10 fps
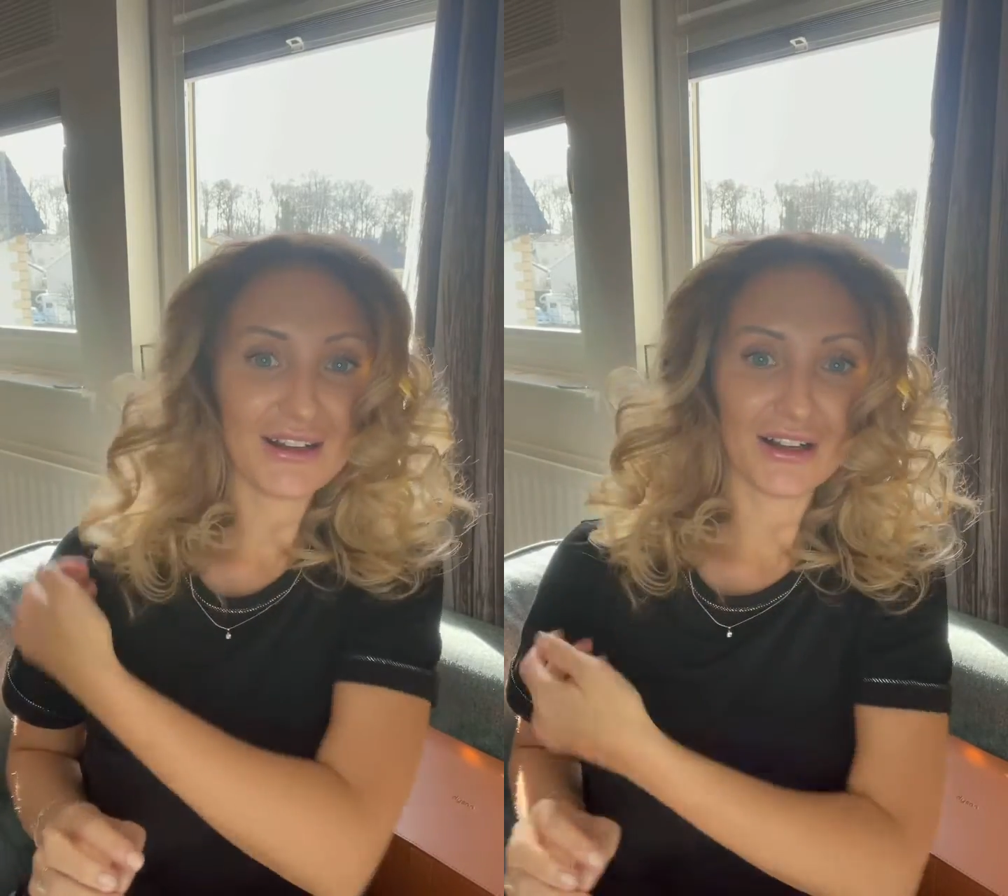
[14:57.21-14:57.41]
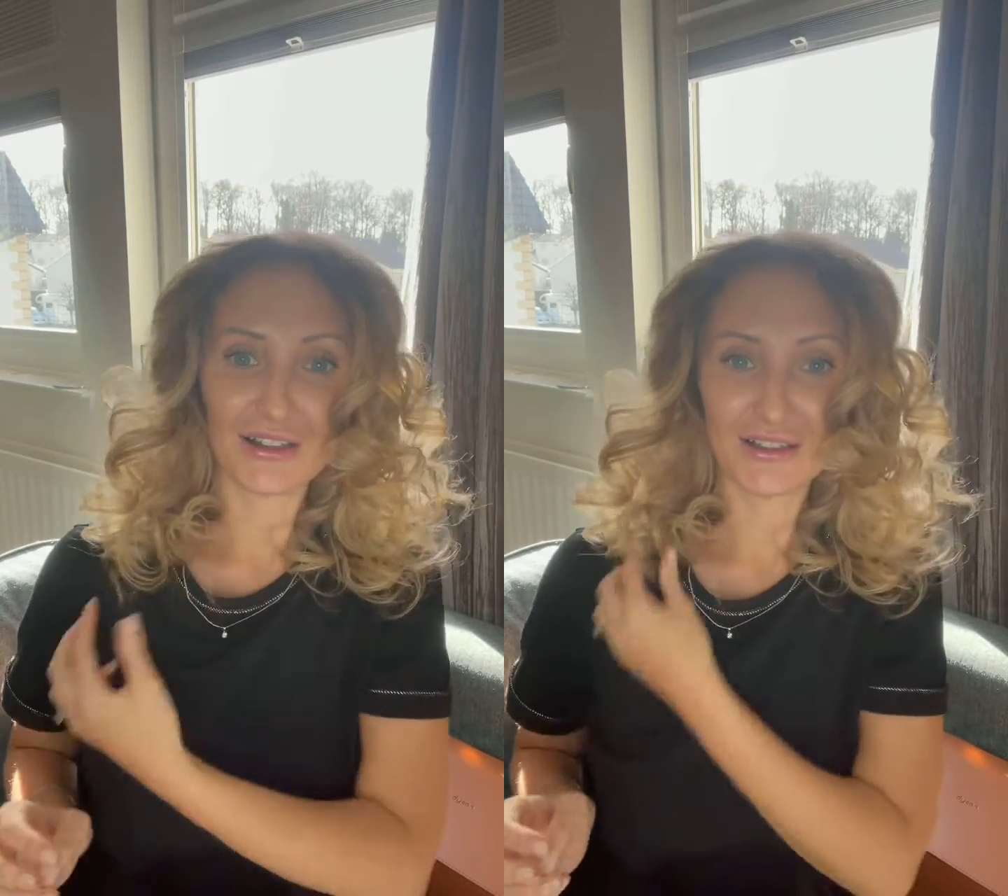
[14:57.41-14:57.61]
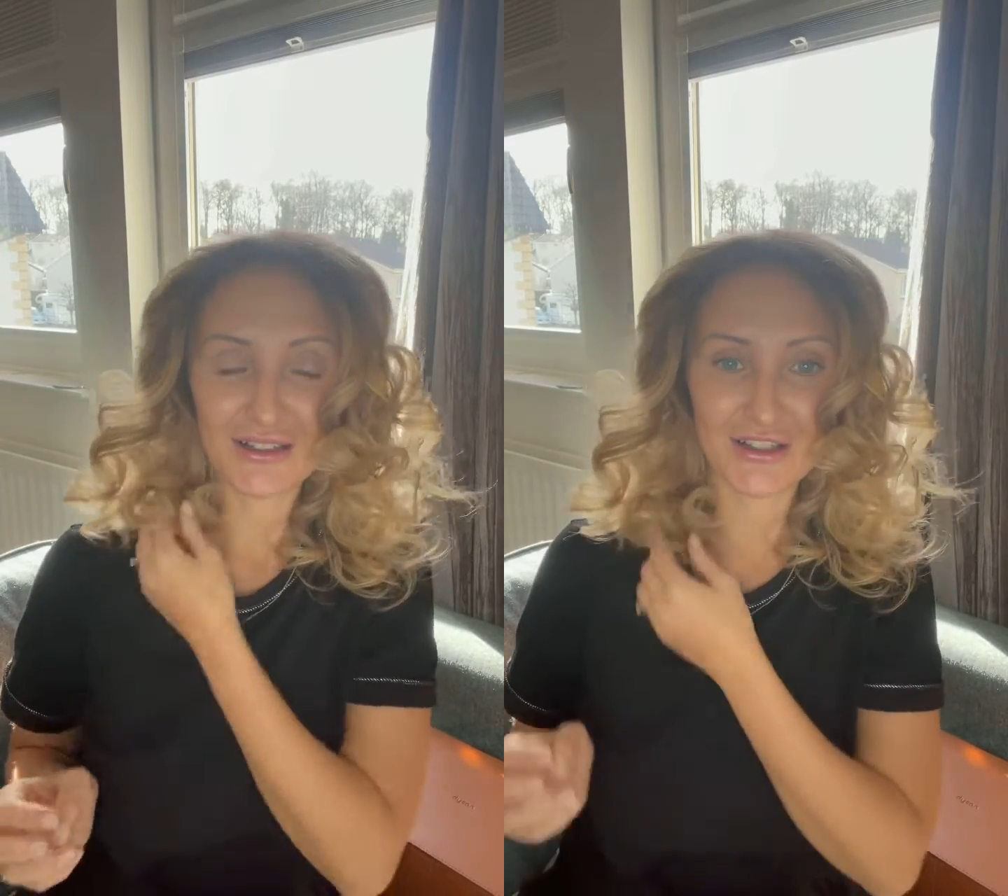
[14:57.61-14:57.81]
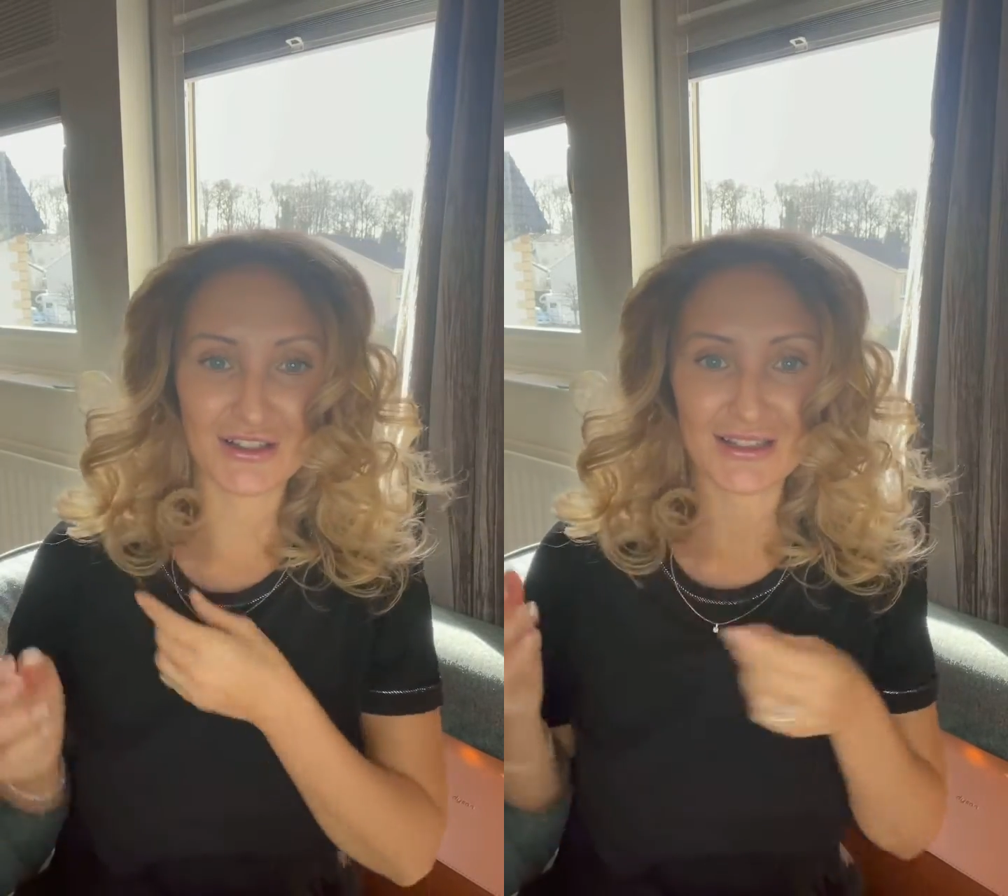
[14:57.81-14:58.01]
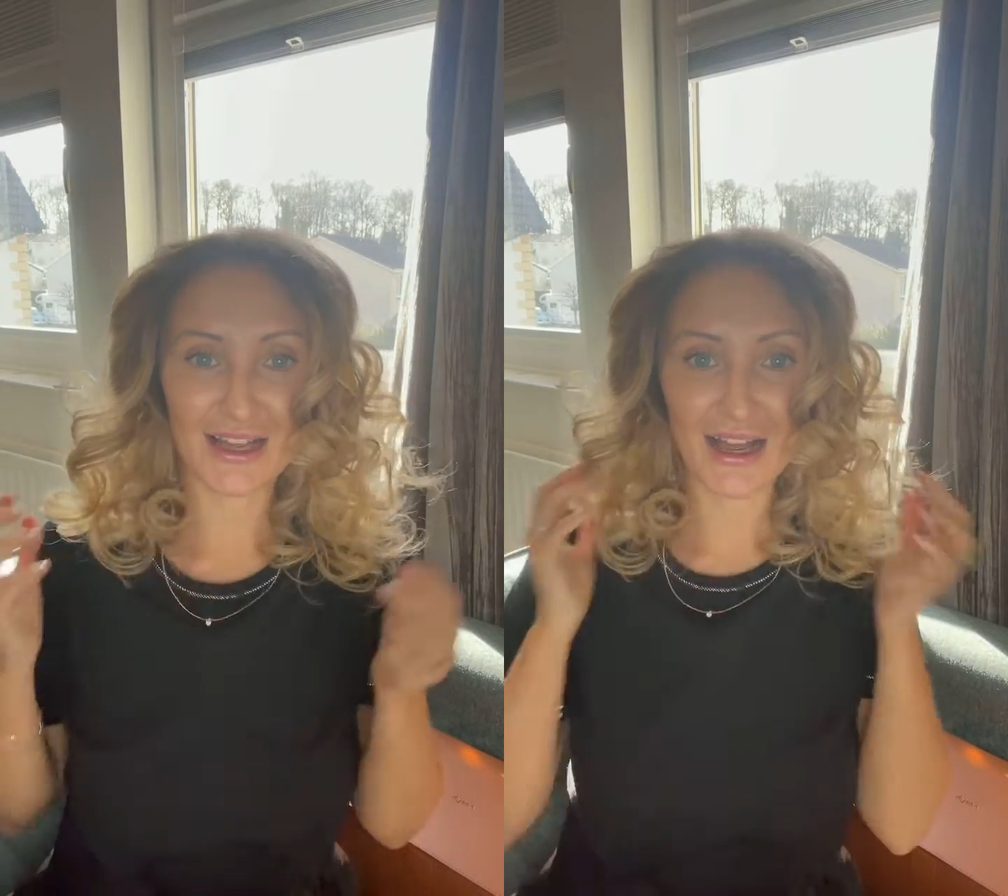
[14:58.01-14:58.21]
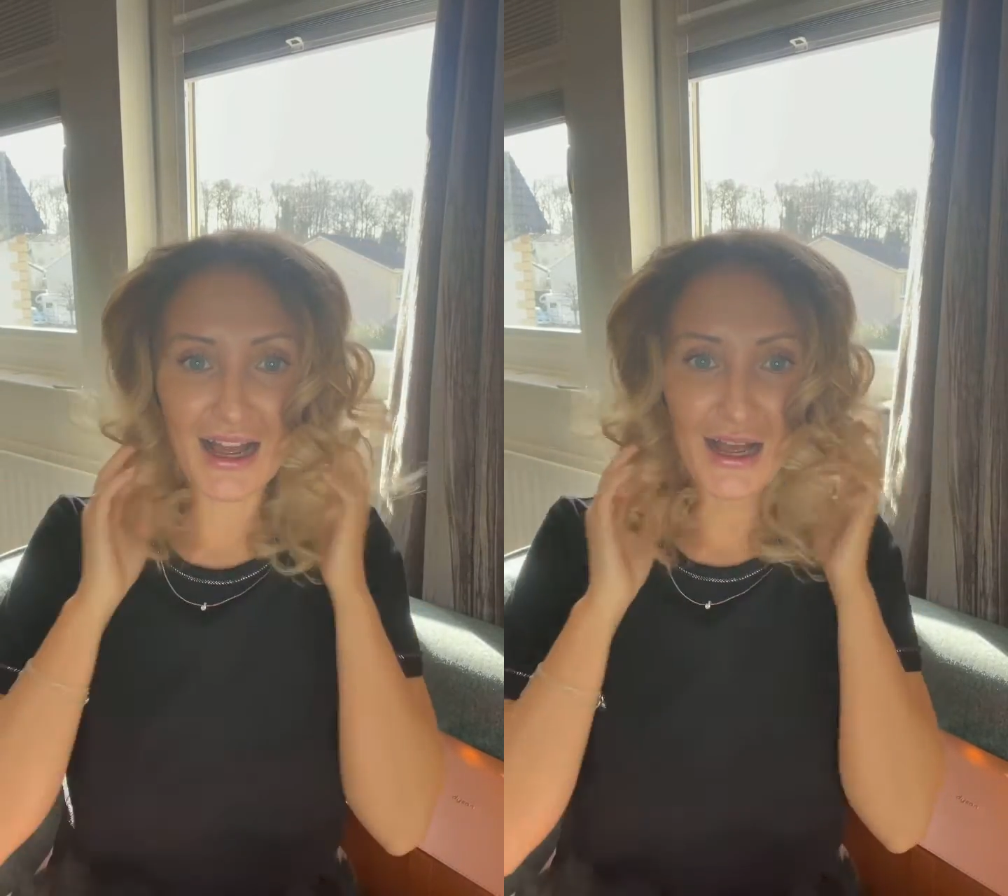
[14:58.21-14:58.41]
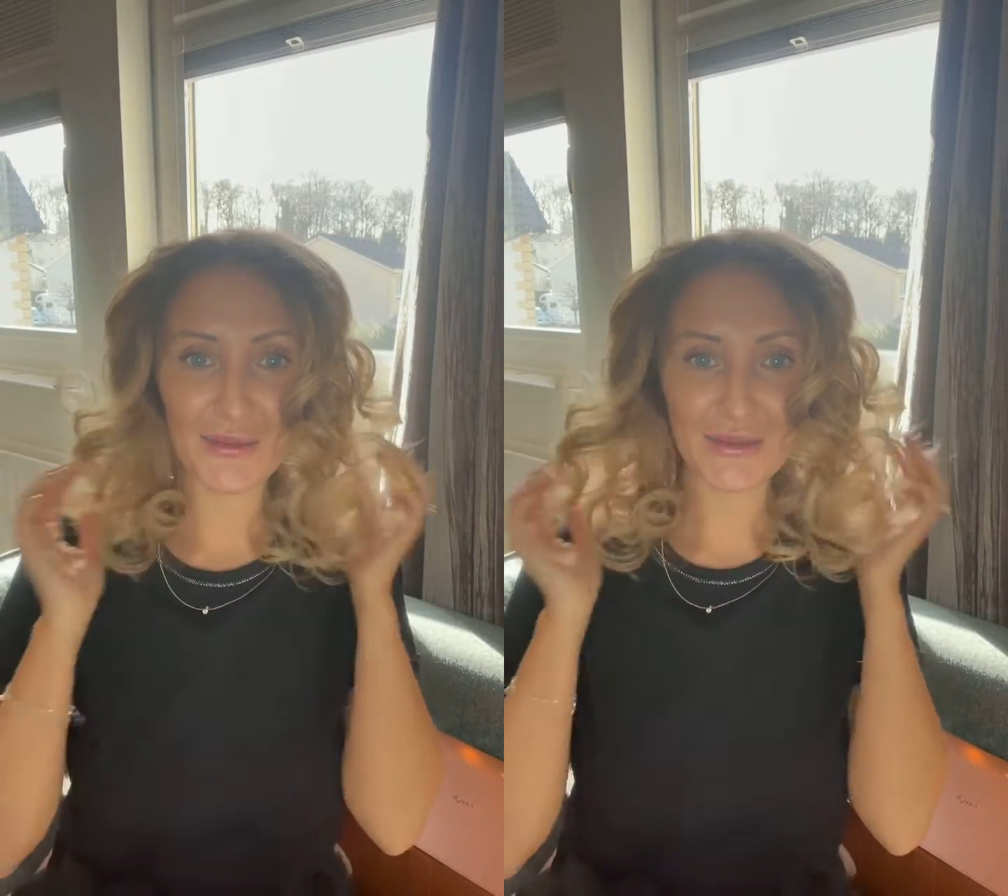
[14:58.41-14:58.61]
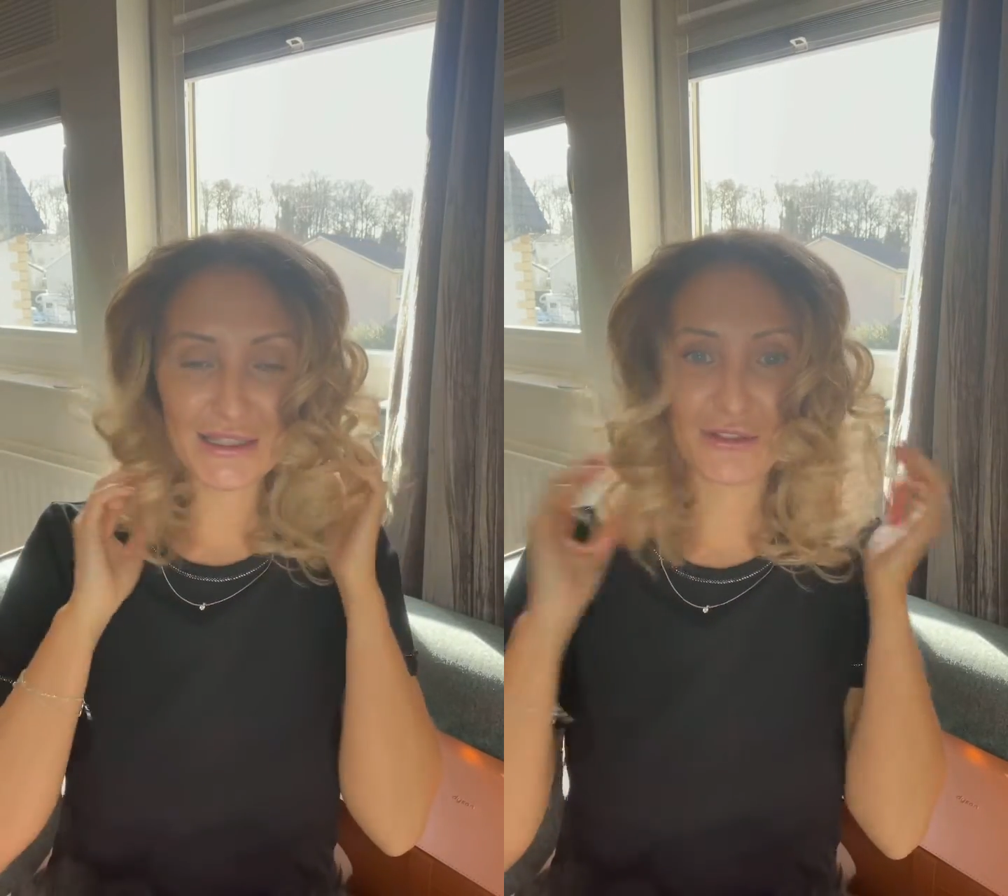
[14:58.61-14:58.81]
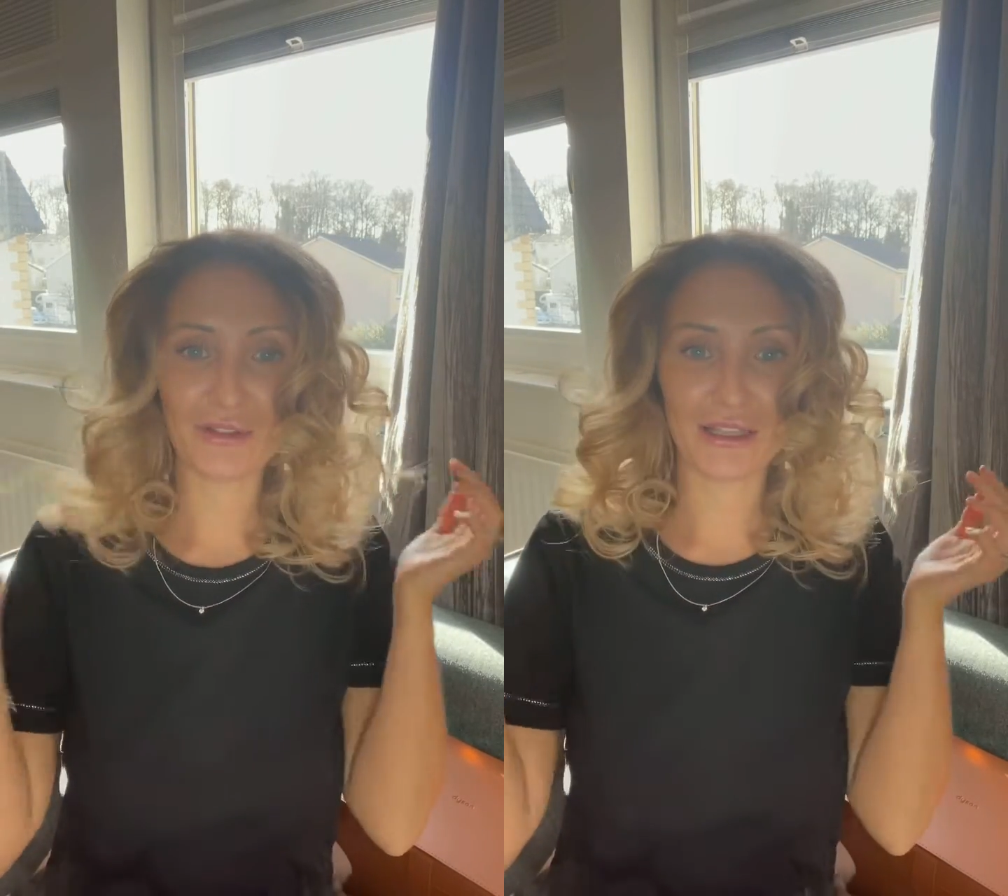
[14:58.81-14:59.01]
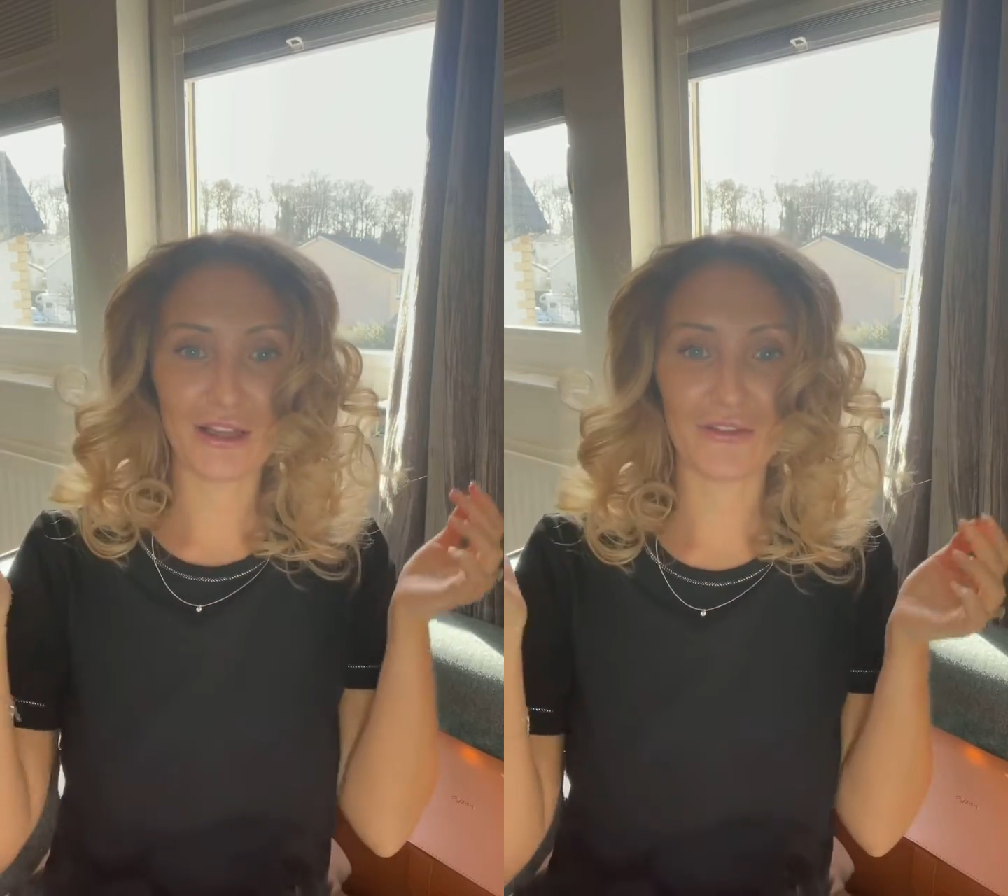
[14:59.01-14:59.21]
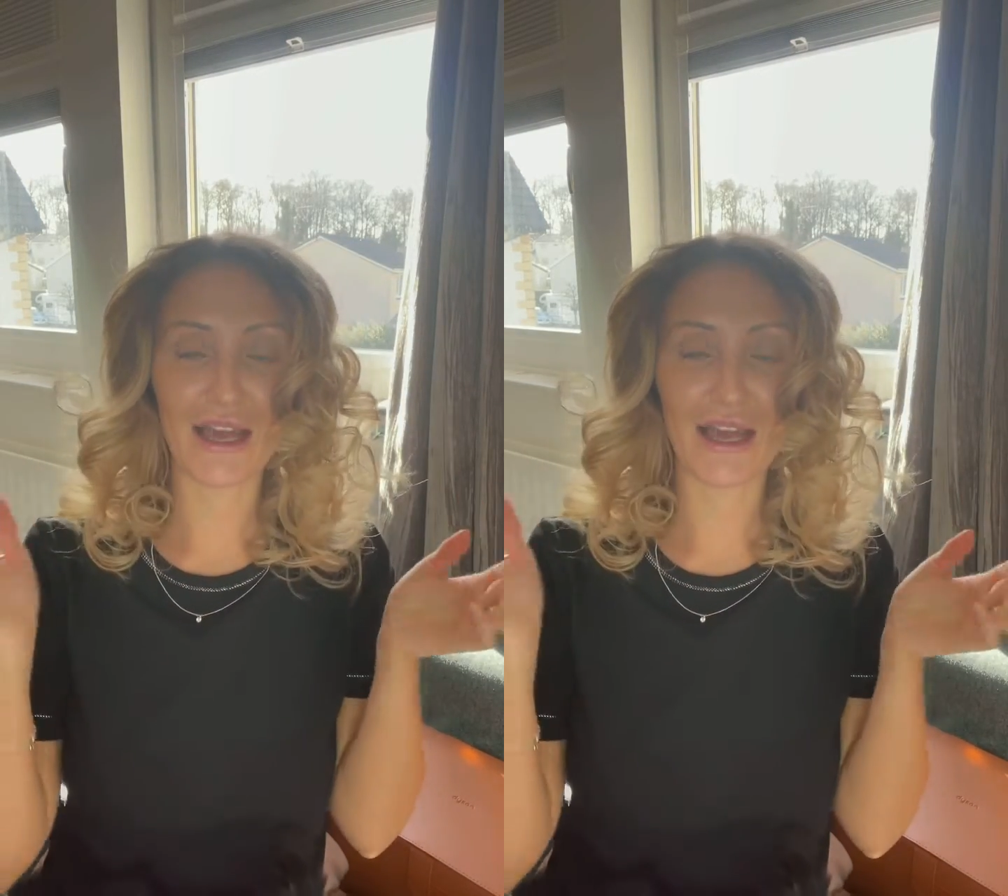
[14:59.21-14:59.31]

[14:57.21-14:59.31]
I just absolutely love it.